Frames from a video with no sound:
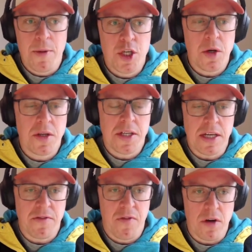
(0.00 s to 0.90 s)

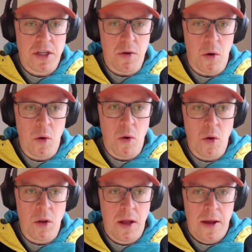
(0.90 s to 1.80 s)
opportunity for us to
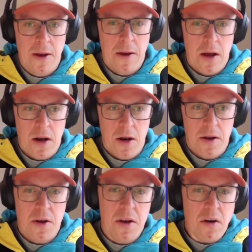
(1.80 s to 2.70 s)
all
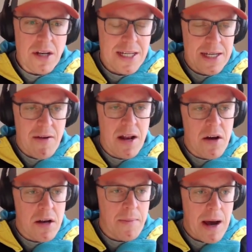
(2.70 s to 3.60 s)
not necessarily
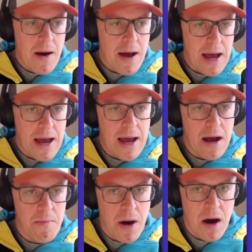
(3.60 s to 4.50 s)
learn about
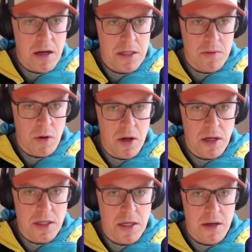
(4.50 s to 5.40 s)
how Mast
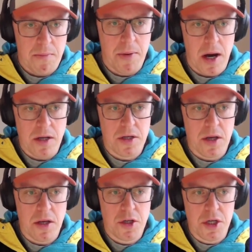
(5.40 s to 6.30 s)
works,
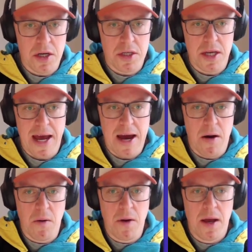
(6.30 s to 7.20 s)
but just
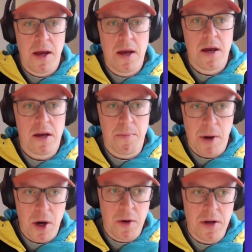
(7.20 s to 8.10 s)
how
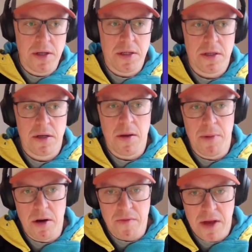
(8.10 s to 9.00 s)
components,
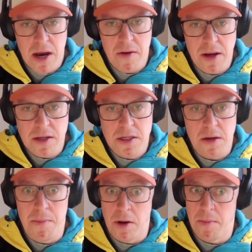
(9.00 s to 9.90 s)
component variants,
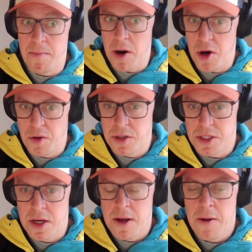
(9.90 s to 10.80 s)
component
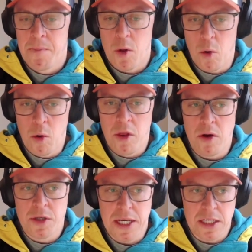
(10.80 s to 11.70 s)
modes, all
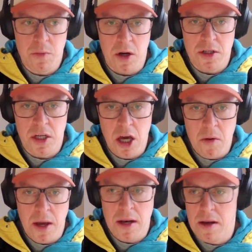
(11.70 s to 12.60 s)
those things work. So
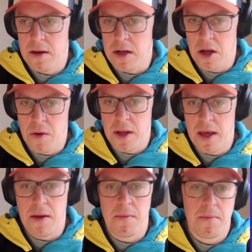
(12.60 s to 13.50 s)
go in, clone
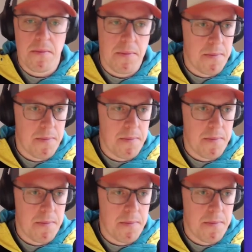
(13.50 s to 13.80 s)
it,